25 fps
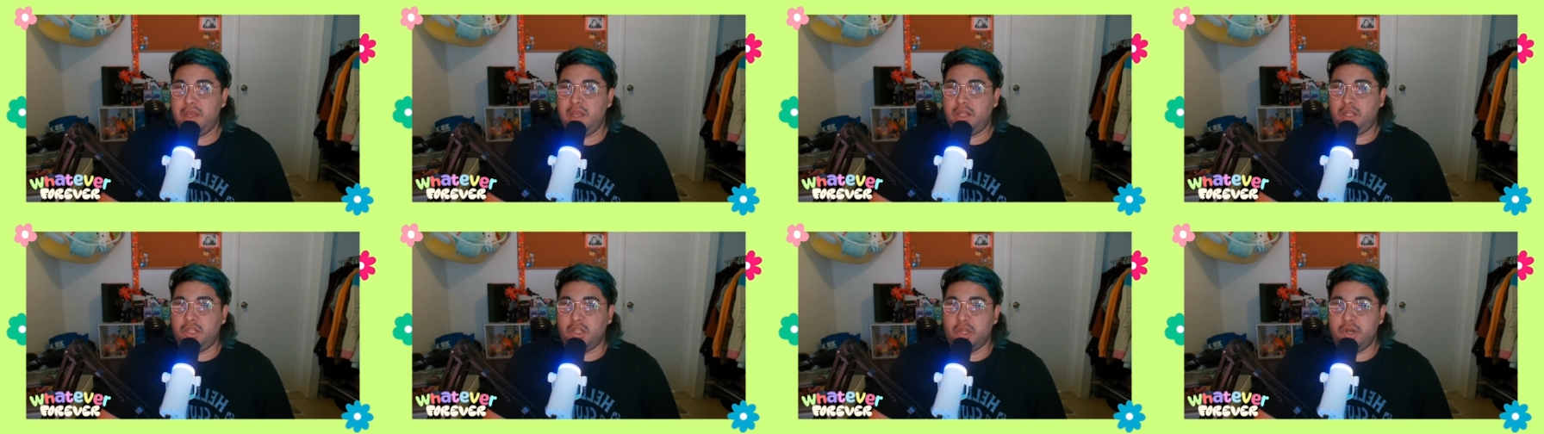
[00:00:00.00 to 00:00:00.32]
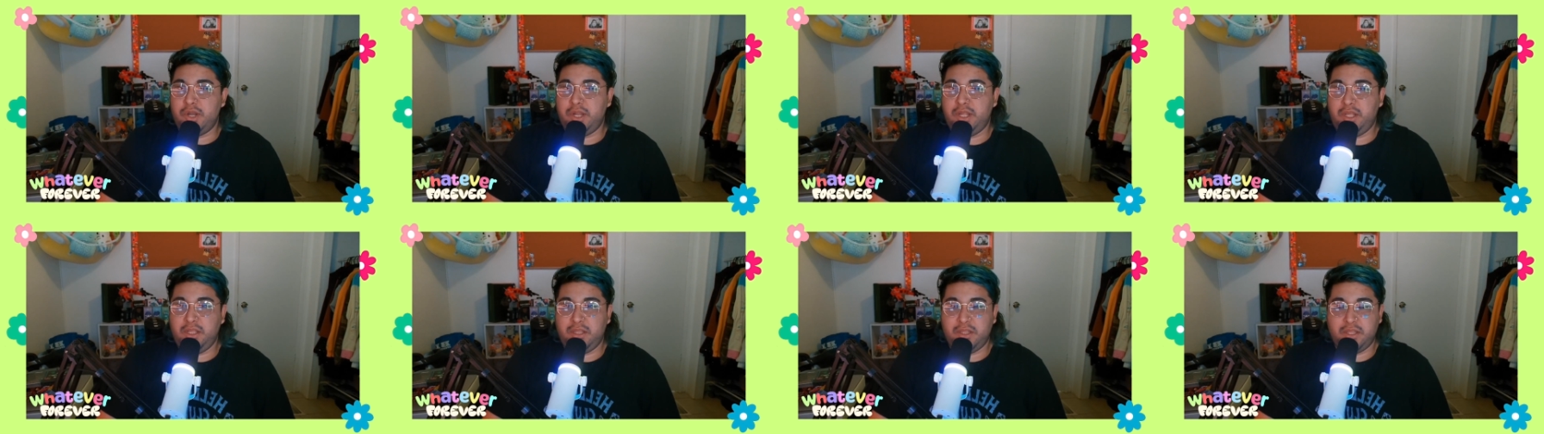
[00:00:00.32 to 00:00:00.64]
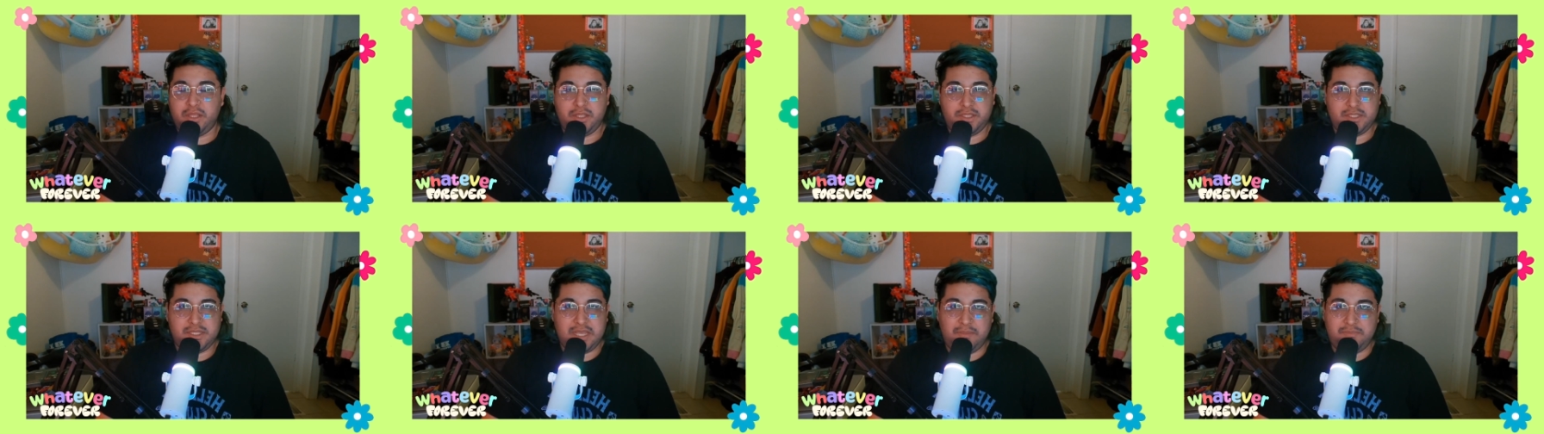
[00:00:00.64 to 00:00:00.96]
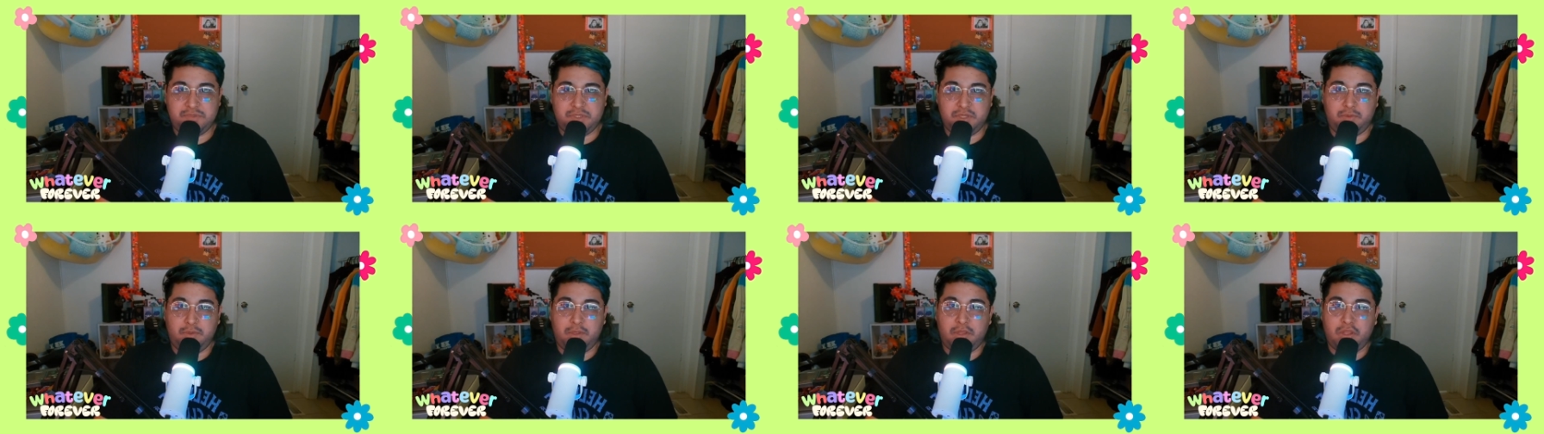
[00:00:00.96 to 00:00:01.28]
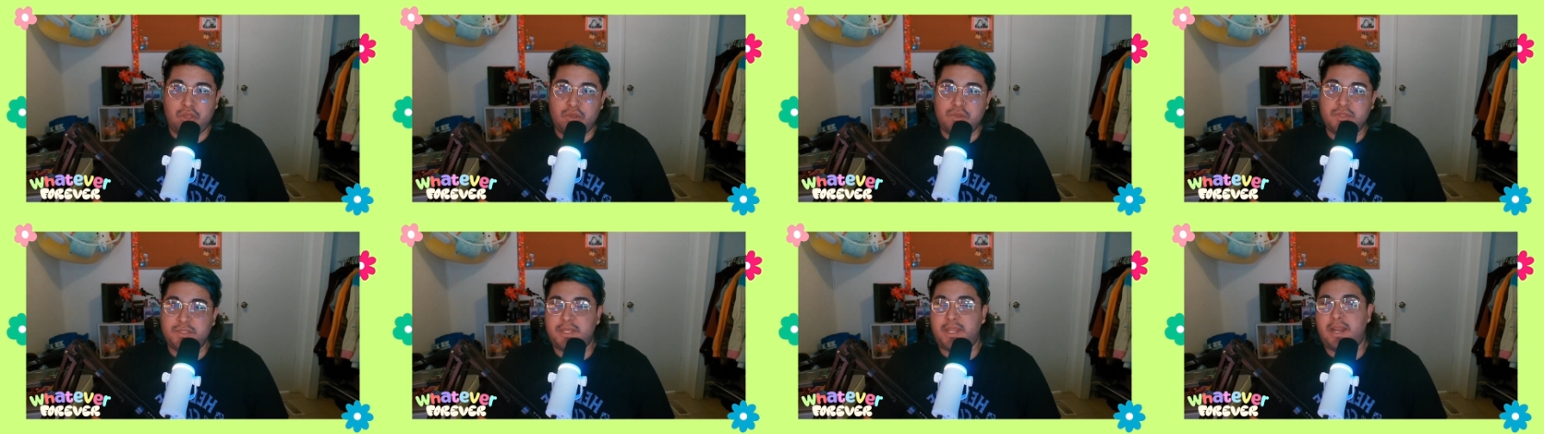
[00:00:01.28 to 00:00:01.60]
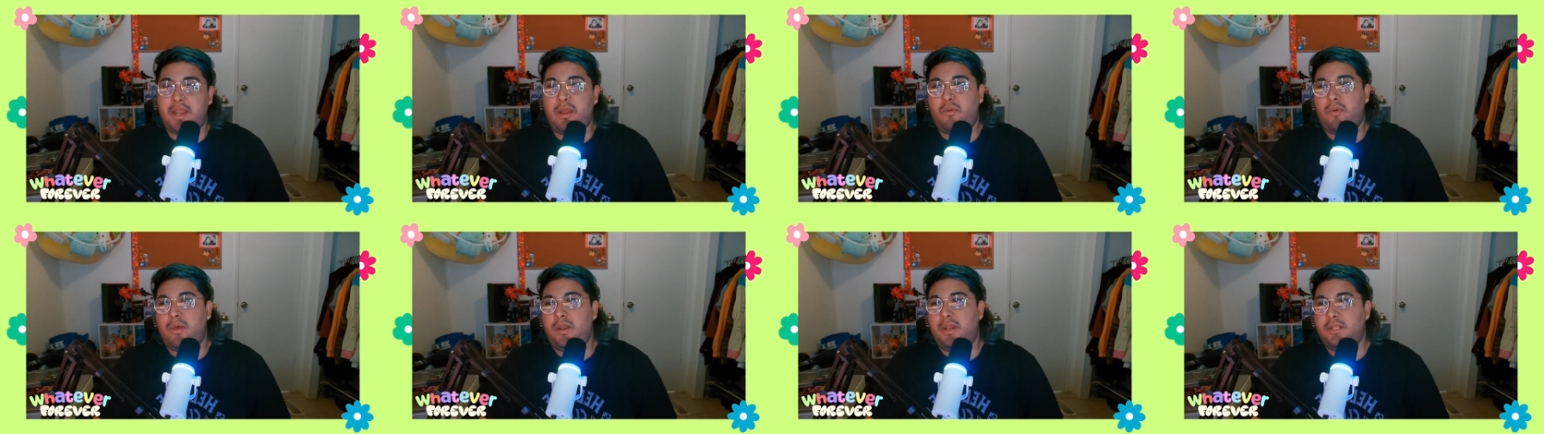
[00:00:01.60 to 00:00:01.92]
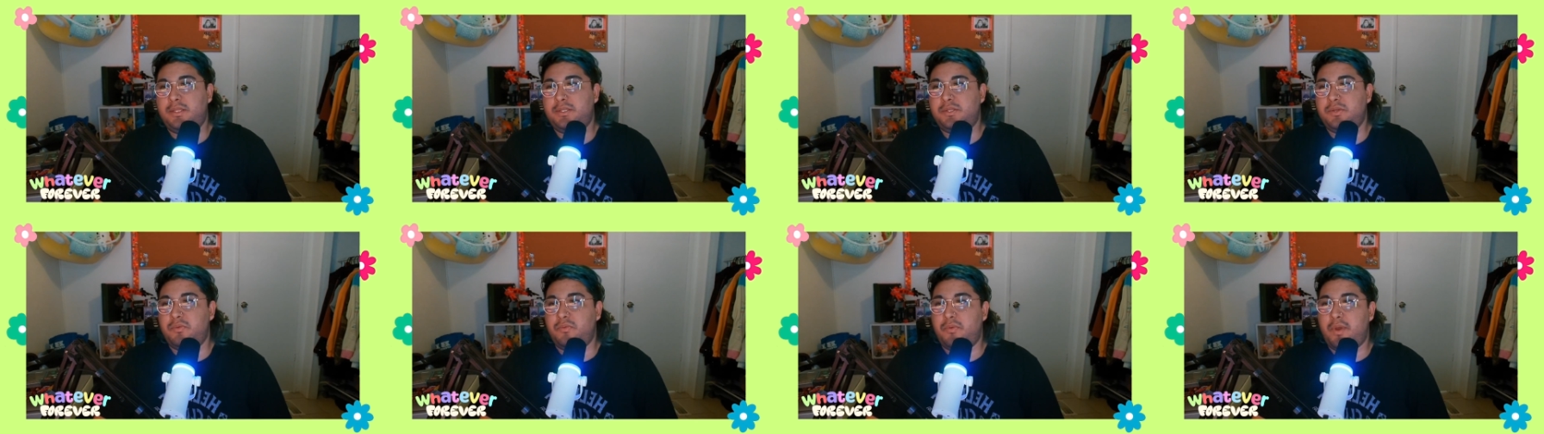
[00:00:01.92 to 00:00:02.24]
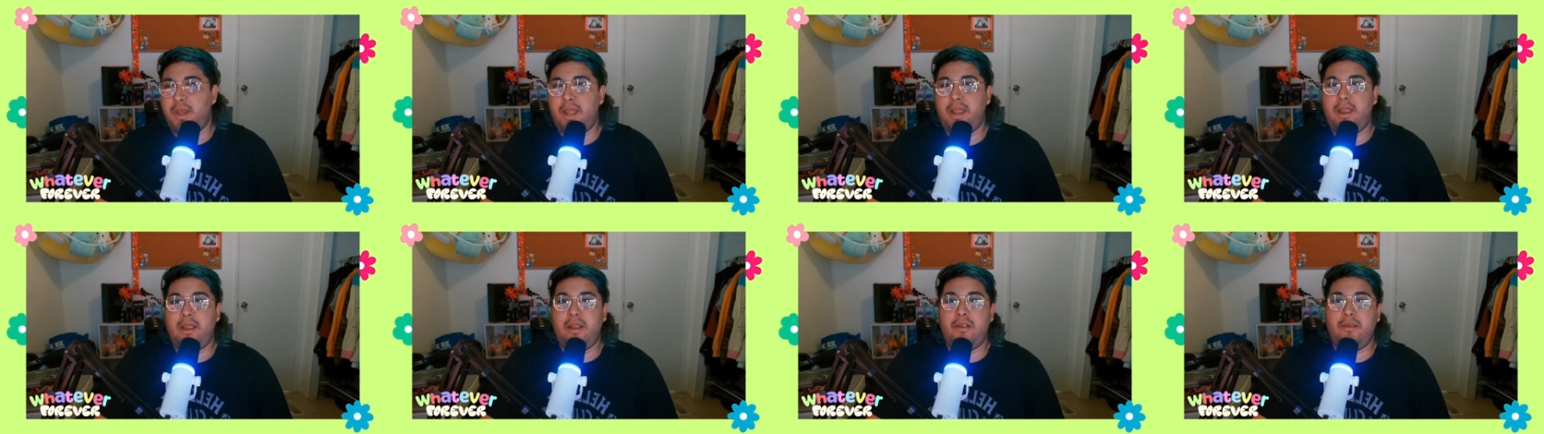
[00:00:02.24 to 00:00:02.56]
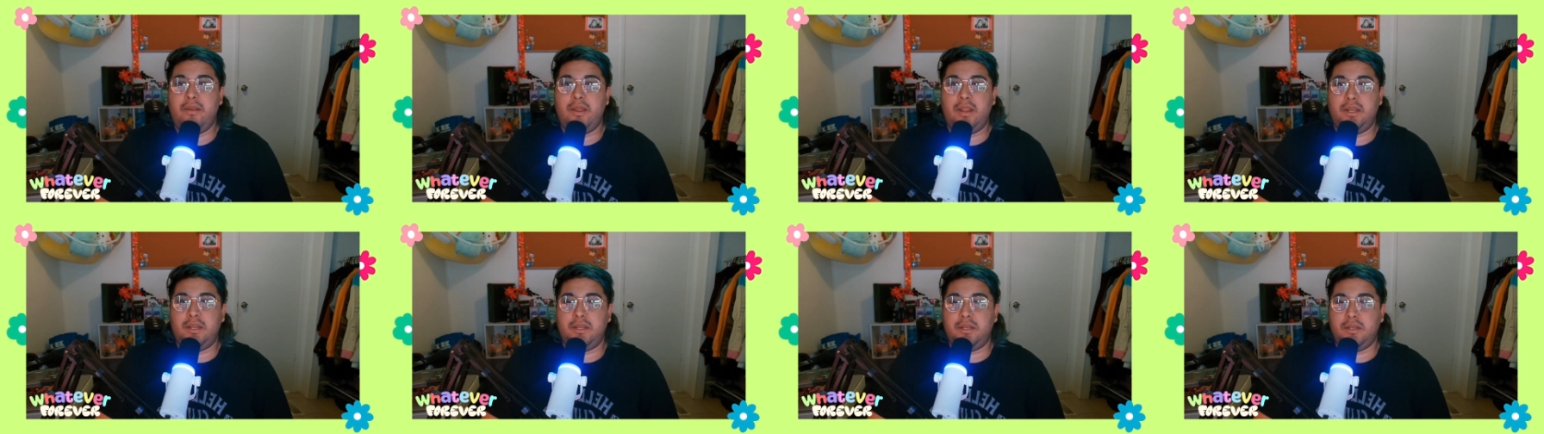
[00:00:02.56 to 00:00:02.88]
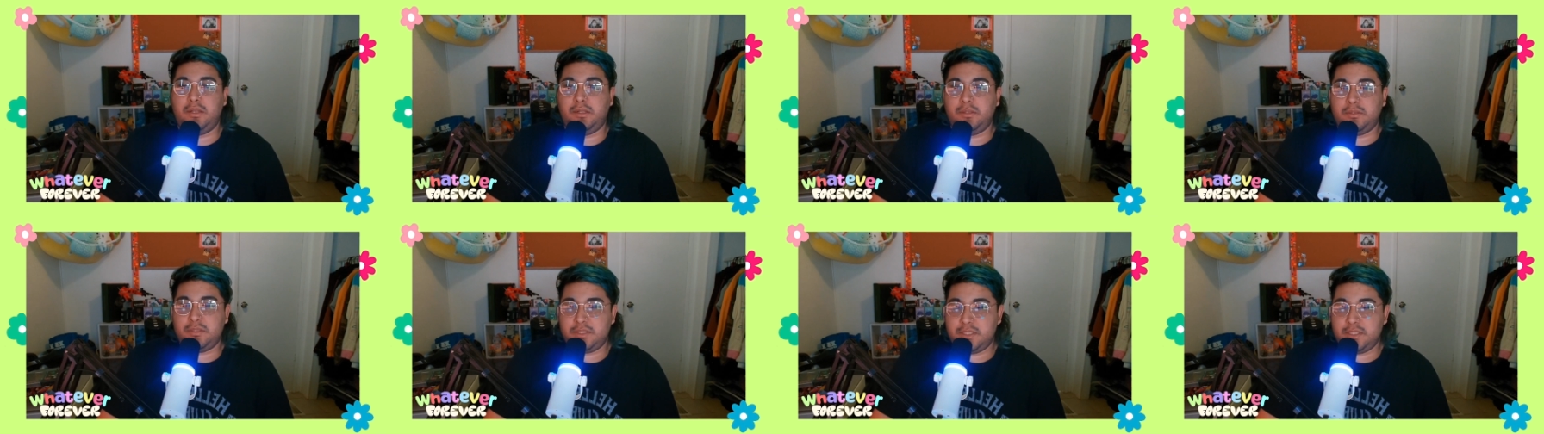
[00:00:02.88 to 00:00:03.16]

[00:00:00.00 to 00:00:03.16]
learning the types of clothes that I wanted to wear and